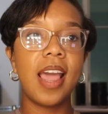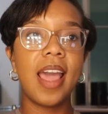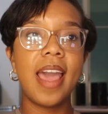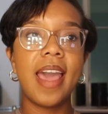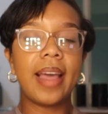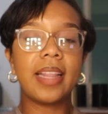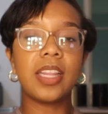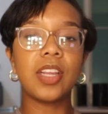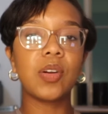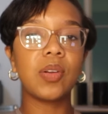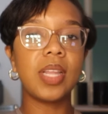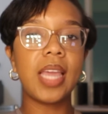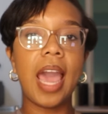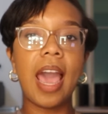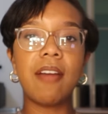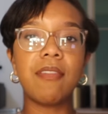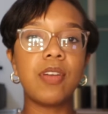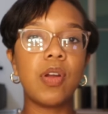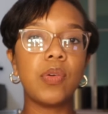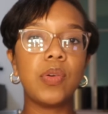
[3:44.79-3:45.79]
I literally
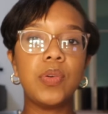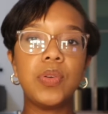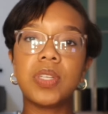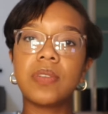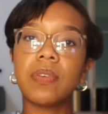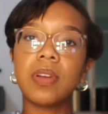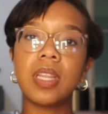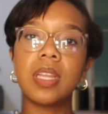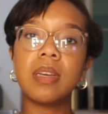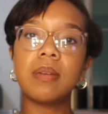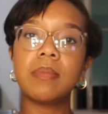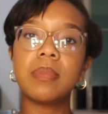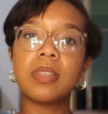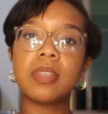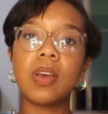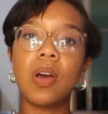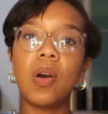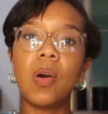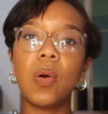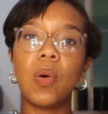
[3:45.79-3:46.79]
have no use for them,
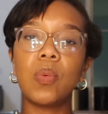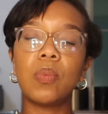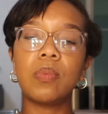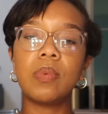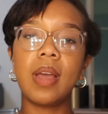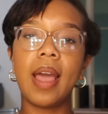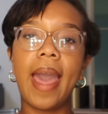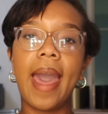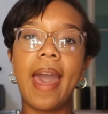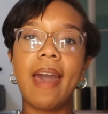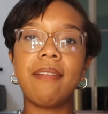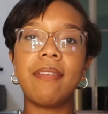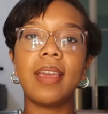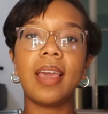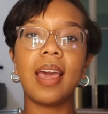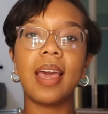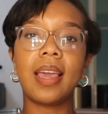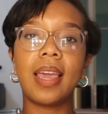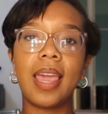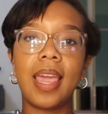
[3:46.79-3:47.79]
so
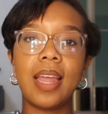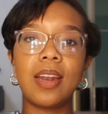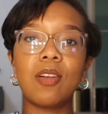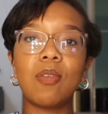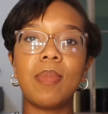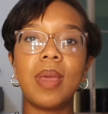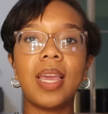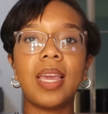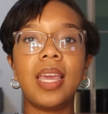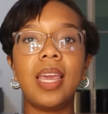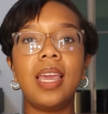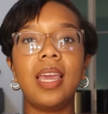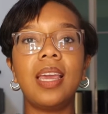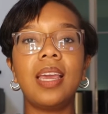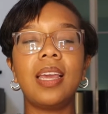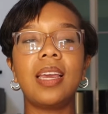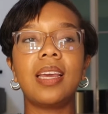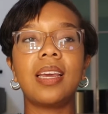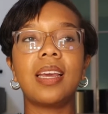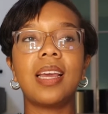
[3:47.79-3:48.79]
having a candle
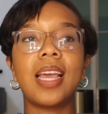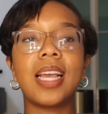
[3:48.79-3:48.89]
making